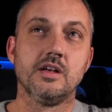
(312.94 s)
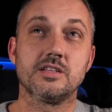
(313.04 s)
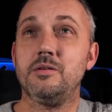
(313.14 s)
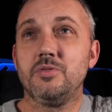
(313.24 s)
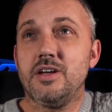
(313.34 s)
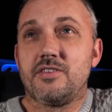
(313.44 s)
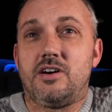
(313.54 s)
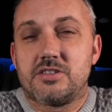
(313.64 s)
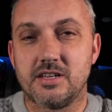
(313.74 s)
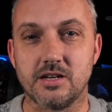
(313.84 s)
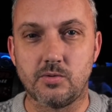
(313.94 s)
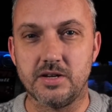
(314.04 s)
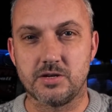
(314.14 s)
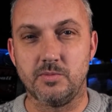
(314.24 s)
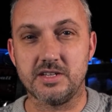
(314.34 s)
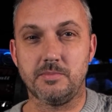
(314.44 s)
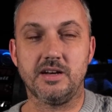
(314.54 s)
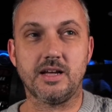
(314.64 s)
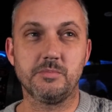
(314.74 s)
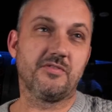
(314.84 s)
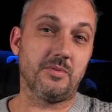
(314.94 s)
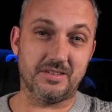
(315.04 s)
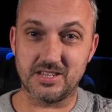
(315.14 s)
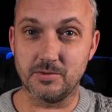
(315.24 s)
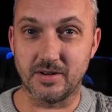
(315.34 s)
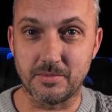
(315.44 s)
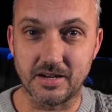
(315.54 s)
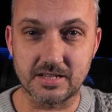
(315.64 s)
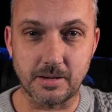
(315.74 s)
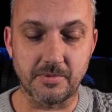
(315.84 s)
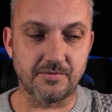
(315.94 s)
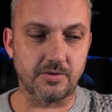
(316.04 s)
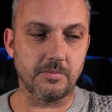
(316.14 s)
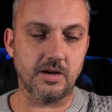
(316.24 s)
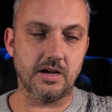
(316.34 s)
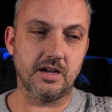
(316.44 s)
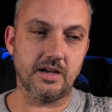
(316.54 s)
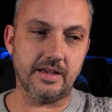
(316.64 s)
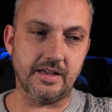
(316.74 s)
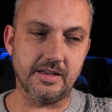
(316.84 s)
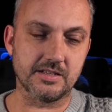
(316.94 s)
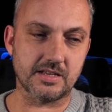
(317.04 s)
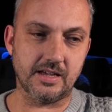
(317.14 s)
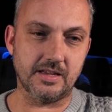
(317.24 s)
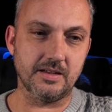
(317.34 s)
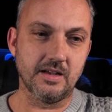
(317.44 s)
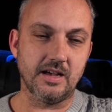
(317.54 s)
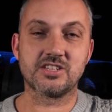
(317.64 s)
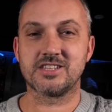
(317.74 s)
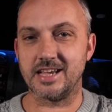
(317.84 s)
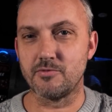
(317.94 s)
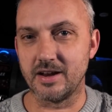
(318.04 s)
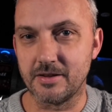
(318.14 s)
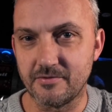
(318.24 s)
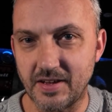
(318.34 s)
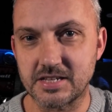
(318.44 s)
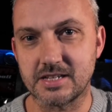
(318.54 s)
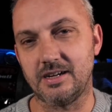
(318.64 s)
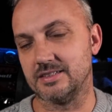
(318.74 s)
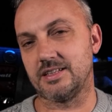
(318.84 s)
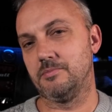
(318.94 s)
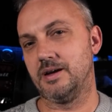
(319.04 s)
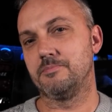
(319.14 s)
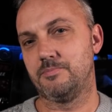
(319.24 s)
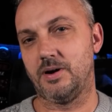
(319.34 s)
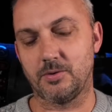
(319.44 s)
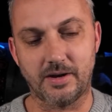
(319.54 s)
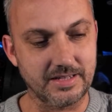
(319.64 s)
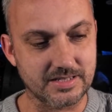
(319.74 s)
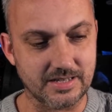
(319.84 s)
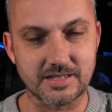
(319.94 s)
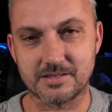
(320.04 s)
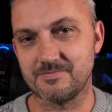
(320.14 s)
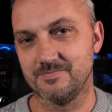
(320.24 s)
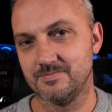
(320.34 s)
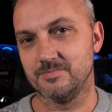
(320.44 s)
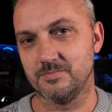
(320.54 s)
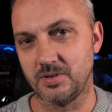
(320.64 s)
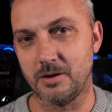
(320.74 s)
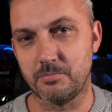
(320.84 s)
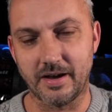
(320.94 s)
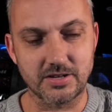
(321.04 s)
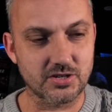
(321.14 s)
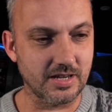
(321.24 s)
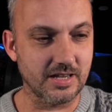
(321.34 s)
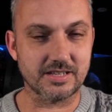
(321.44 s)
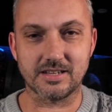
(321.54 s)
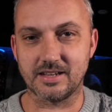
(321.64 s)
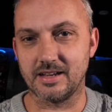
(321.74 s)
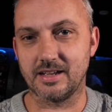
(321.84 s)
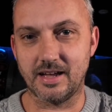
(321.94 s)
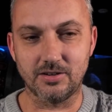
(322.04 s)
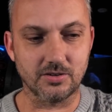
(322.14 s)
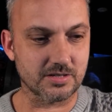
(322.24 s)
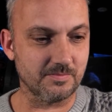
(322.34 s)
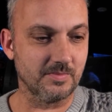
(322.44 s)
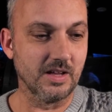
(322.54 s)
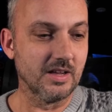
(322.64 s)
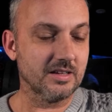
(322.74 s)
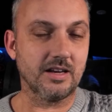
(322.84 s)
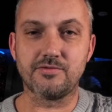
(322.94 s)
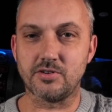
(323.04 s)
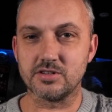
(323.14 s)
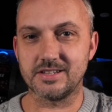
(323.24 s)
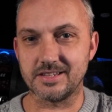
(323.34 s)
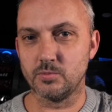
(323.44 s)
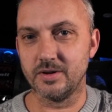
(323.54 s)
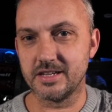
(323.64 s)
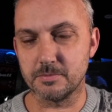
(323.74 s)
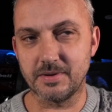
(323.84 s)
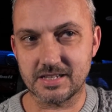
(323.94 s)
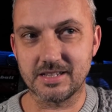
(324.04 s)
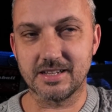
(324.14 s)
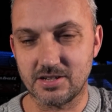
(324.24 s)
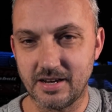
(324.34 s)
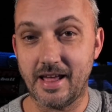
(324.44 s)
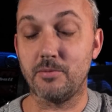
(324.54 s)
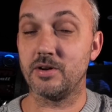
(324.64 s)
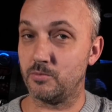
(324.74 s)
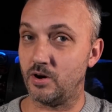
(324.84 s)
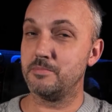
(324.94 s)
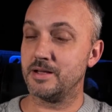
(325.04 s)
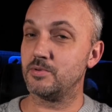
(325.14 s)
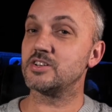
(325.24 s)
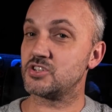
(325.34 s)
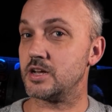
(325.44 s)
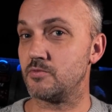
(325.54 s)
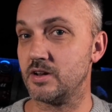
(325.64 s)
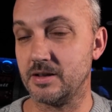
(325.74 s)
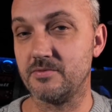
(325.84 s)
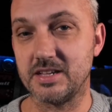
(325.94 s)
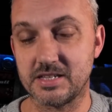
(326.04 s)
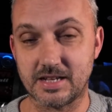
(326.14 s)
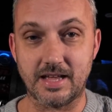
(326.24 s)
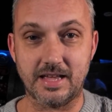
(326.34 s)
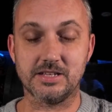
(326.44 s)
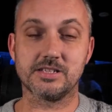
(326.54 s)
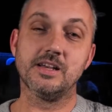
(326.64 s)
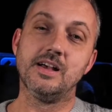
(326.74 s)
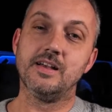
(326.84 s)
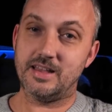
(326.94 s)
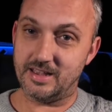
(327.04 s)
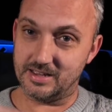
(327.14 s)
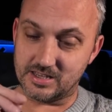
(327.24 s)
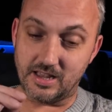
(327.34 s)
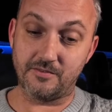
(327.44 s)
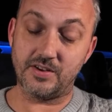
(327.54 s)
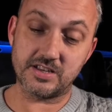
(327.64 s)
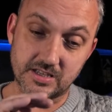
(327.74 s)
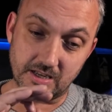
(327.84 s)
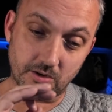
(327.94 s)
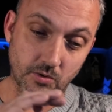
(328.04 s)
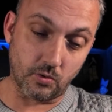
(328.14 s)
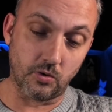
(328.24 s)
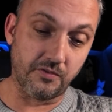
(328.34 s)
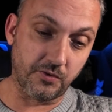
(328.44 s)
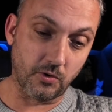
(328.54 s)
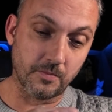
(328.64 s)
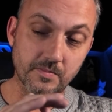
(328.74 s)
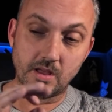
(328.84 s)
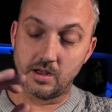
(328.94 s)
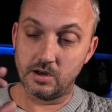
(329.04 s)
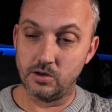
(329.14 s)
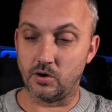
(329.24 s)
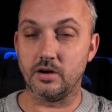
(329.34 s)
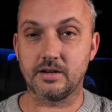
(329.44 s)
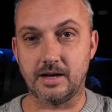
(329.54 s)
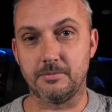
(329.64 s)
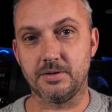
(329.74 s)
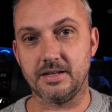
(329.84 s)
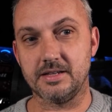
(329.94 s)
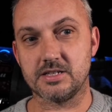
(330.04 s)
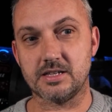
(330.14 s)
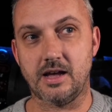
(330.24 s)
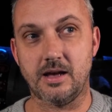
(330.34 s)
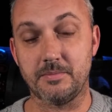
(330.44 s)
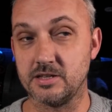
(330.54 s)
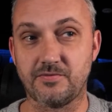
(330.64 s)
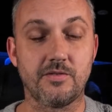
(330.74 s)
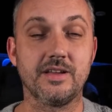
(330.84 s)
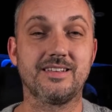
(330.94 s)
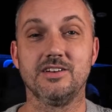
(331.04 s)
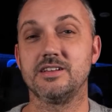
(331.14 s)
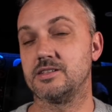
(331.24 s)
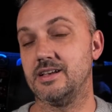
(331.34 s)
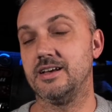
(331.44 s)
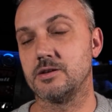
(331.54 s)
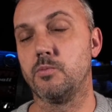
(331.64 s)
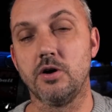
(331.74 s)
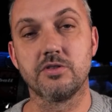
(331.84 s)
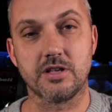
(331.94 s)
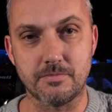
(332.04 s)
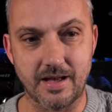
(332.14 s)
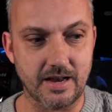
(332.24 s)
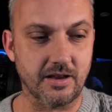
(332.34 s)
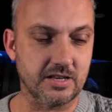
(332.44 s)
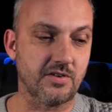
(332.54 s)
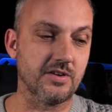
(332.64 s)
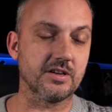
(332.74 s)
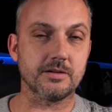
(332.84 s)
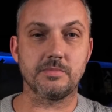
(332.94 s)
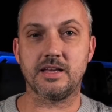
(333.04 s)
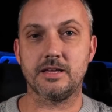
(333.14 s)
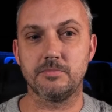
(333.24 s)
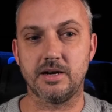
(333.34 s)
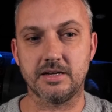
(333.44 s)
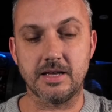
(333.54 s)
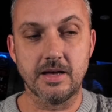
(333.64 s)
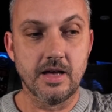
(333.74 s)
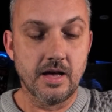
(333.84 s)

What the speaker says: So I'm not even asking the question, where's the money coming from? I can see where the money's coming from. He is a serial investor. I don't mean, by the way, he's like buying shares in Kellogg's and, you know, Frosties and Weetabix and things like that. When I, what I mean by a serial investor is he invests in an awful lot of companies. He's very good. He's a wealthy man. He's very good at making money.